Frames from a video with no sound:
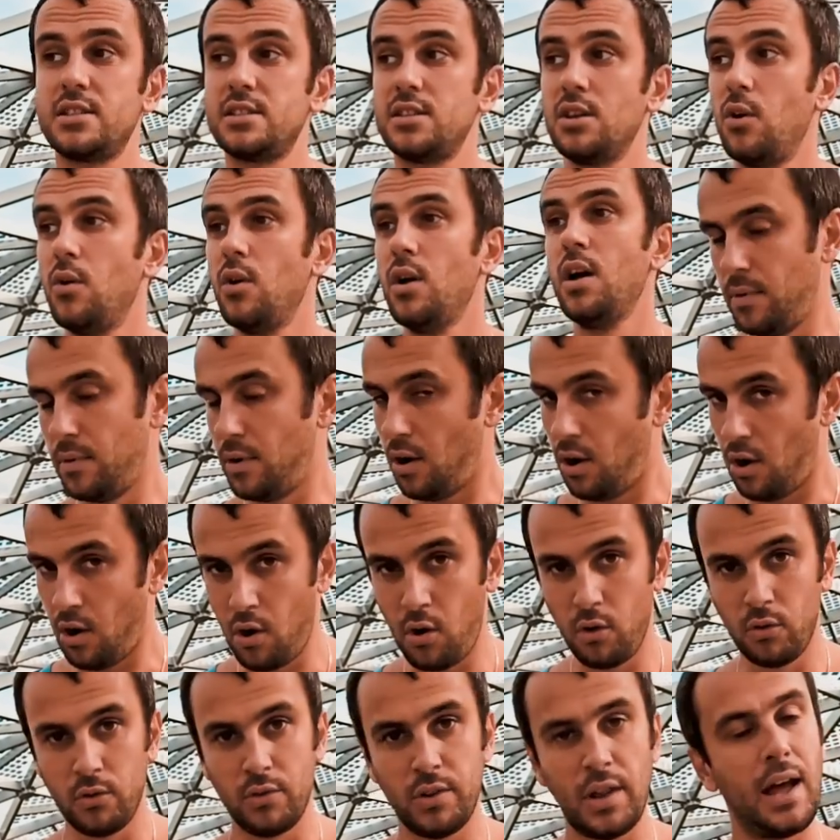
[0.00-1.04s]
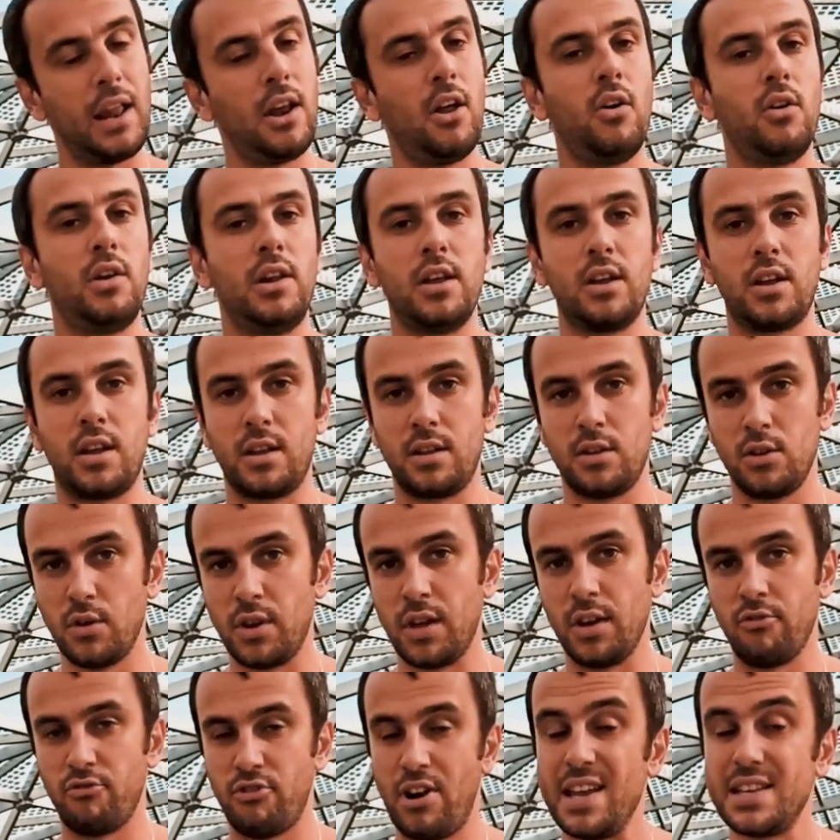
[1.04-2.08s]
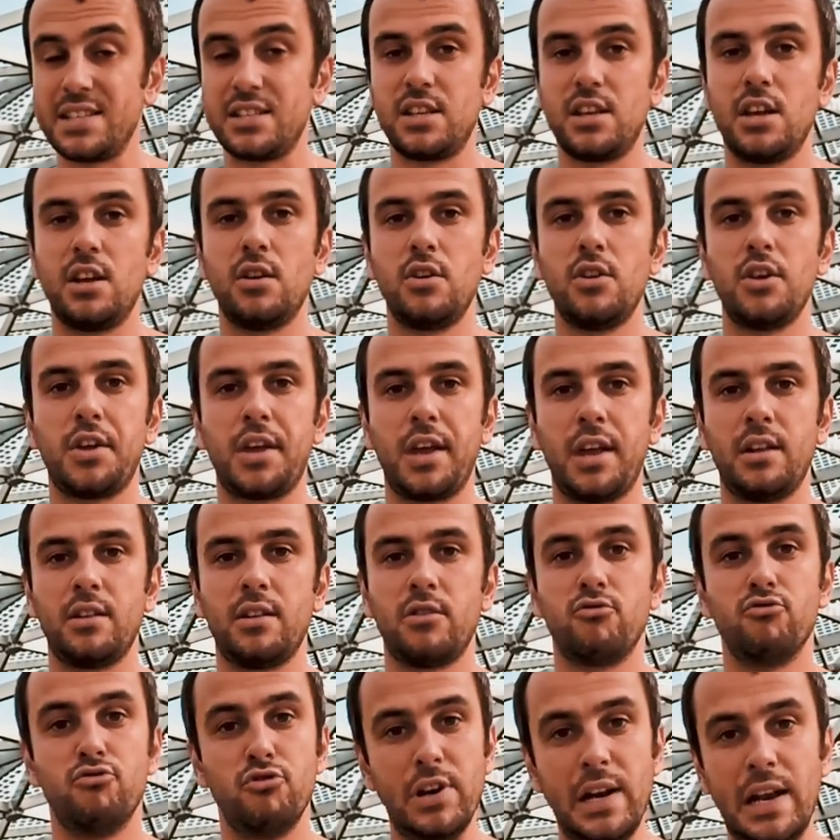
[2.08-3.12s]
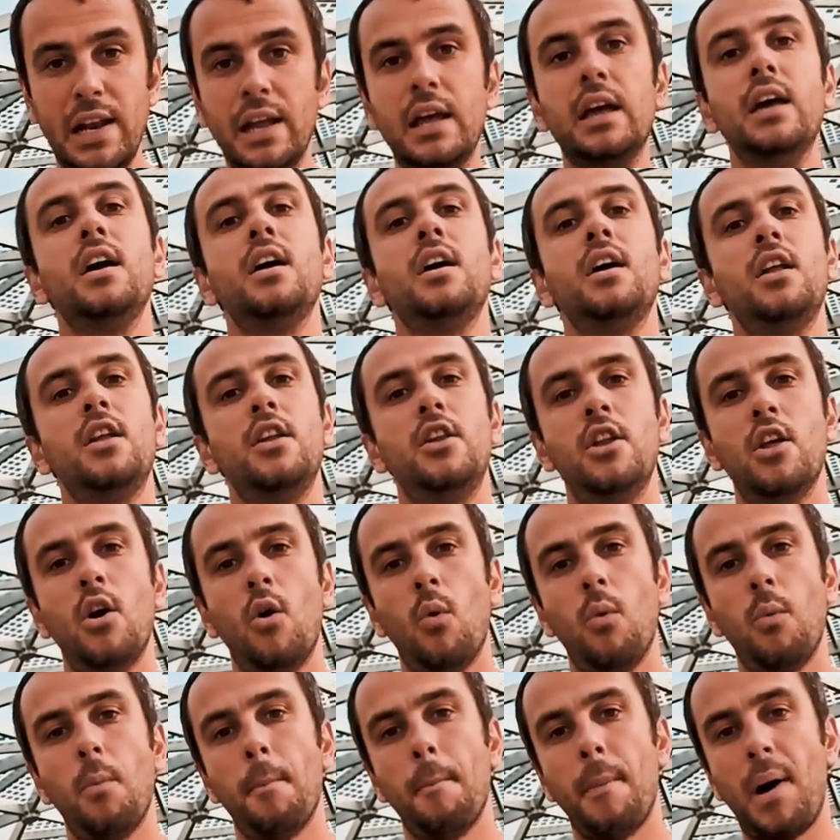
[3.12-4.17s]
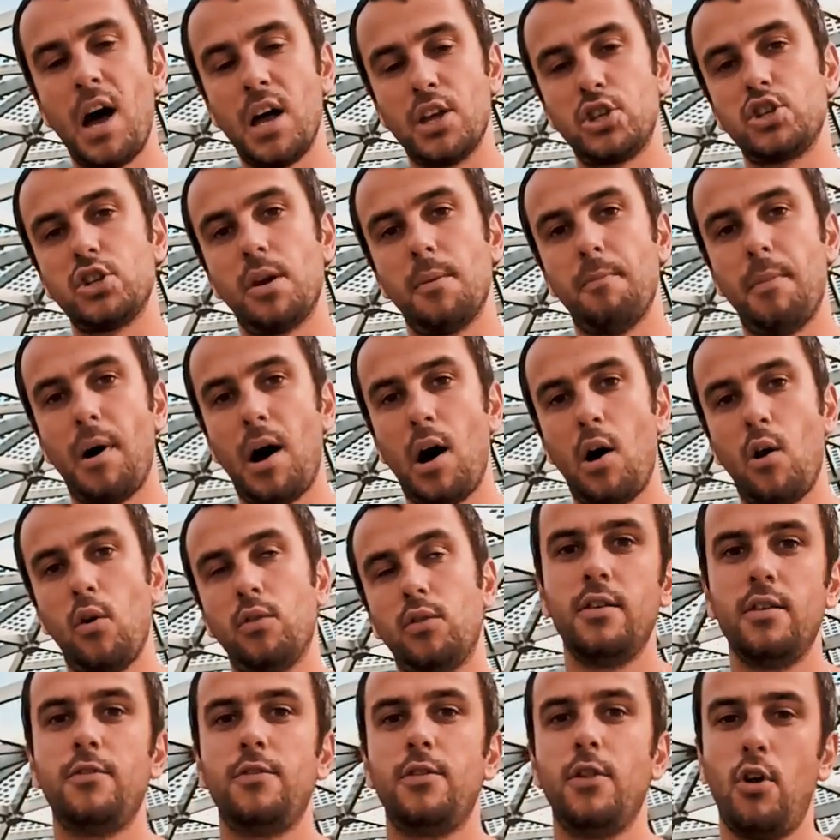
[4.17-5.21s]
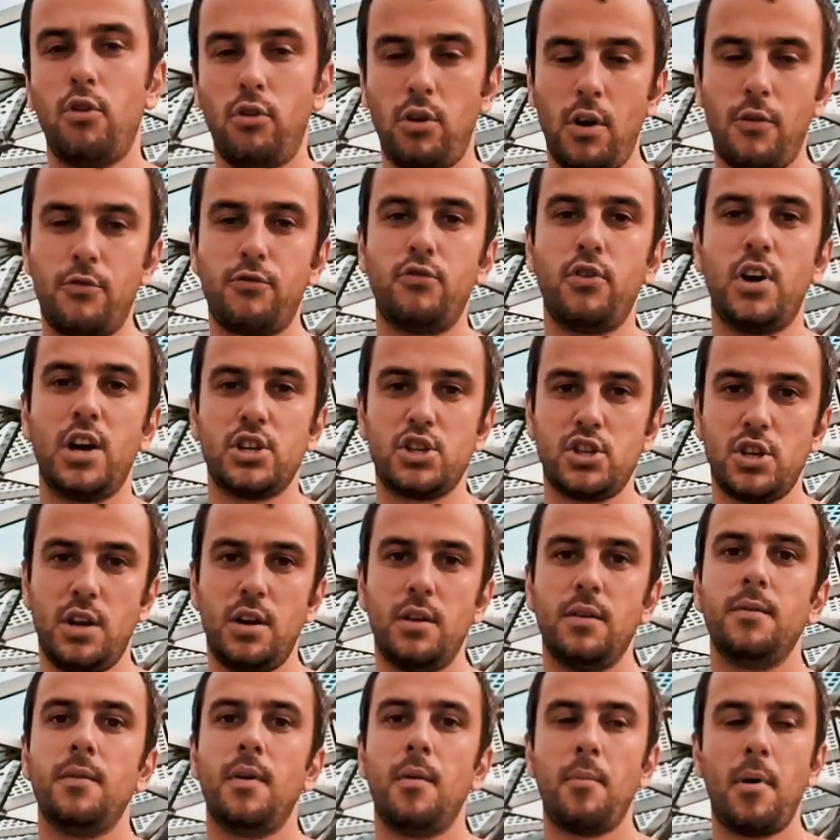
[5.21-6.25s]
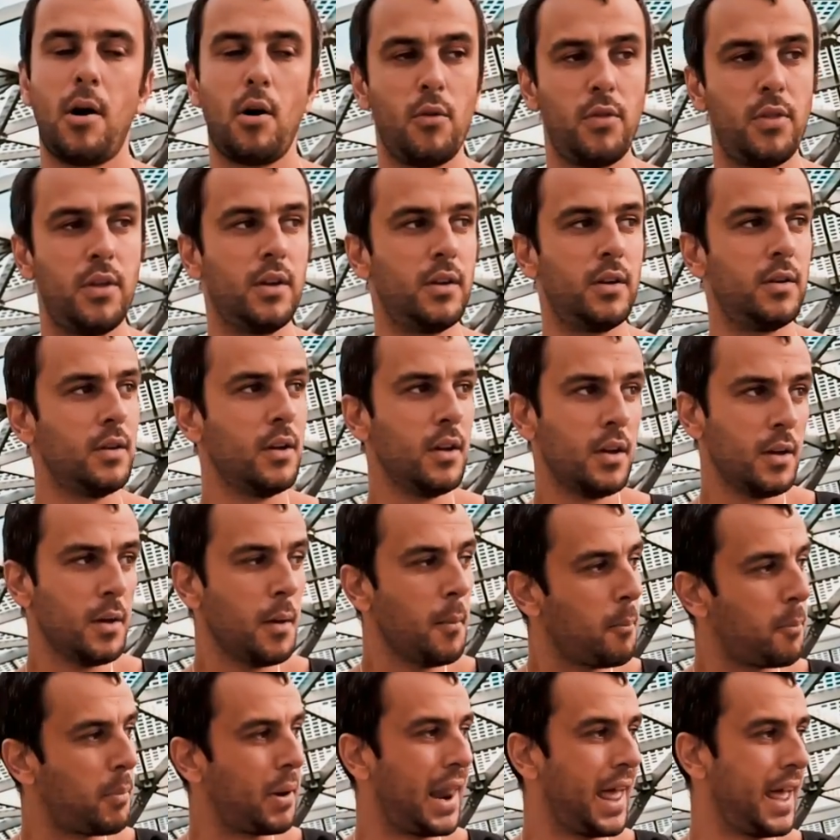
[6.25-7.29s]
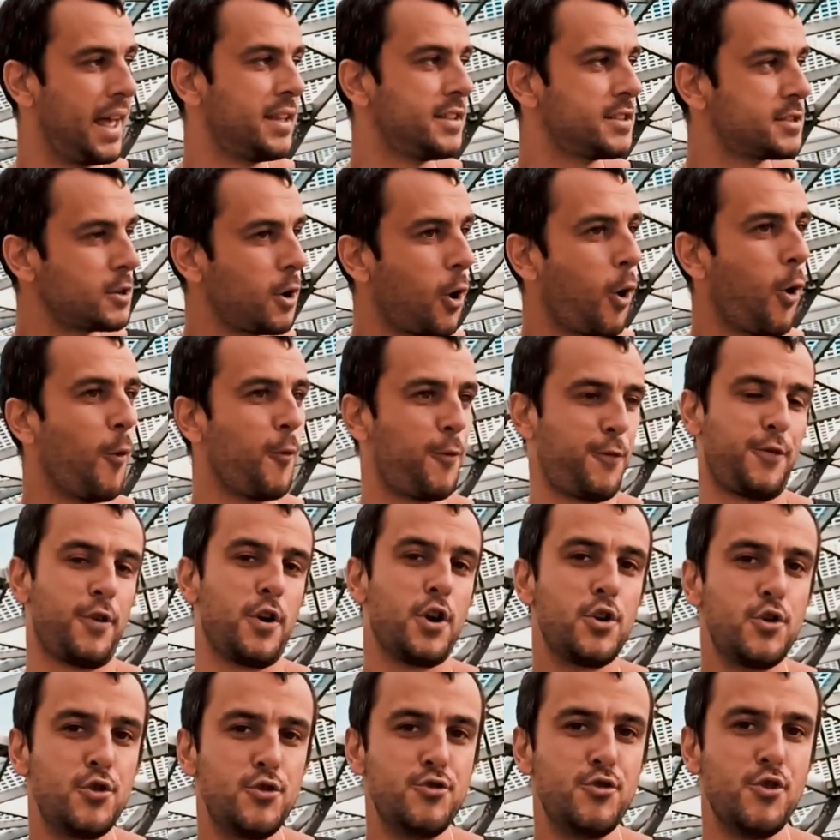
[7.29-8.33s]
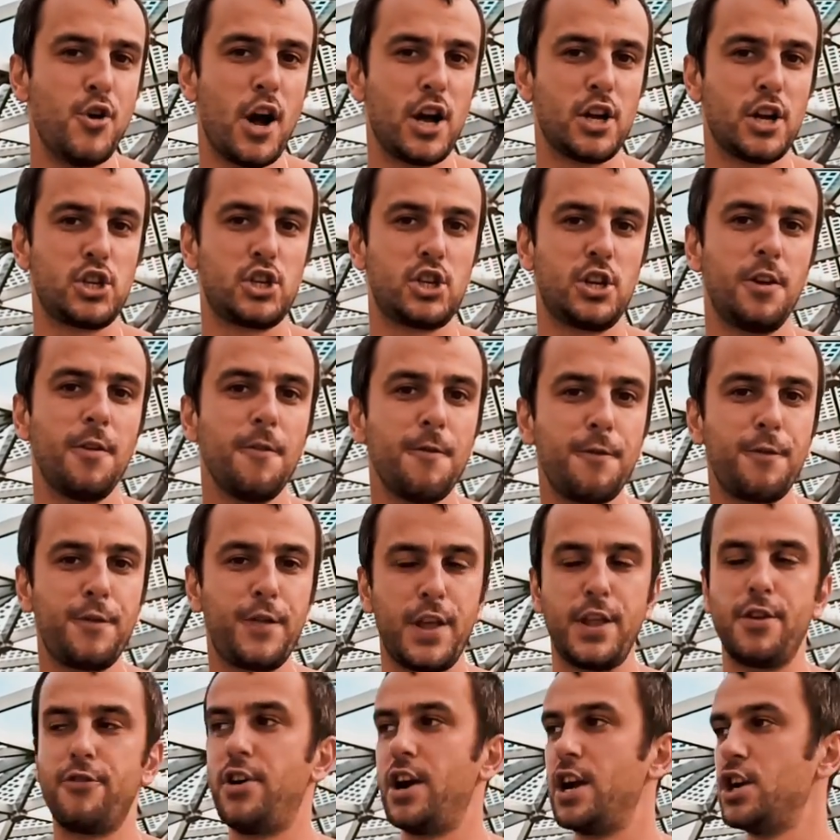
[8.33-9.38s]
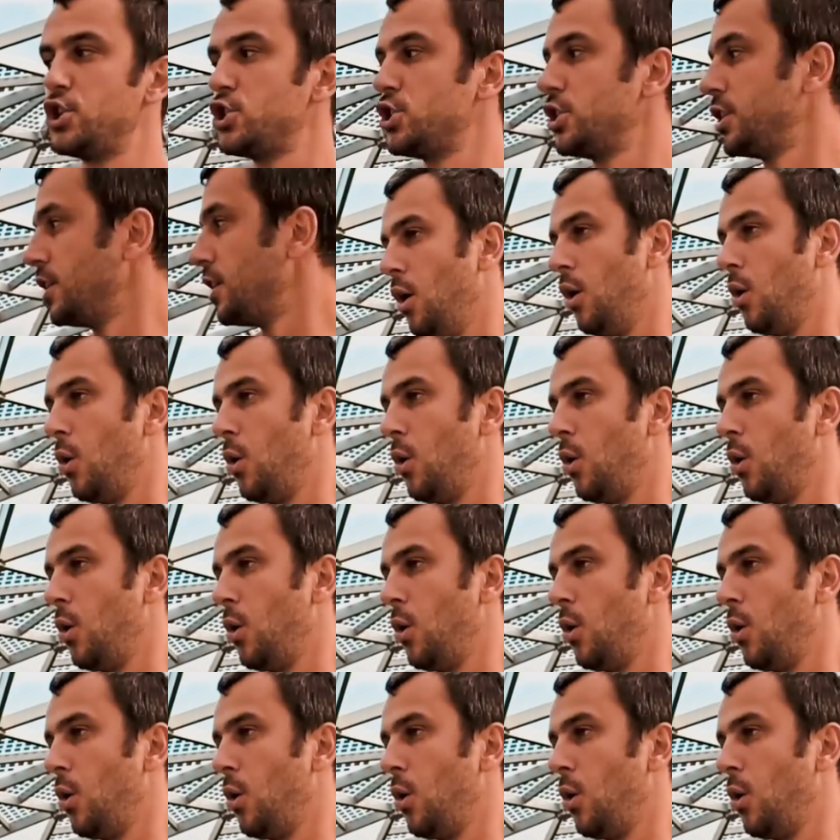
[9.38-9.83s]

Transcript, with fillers: So all, not only you can rest here, you can really know much about flora of Russia, about the plants of Russian Federation.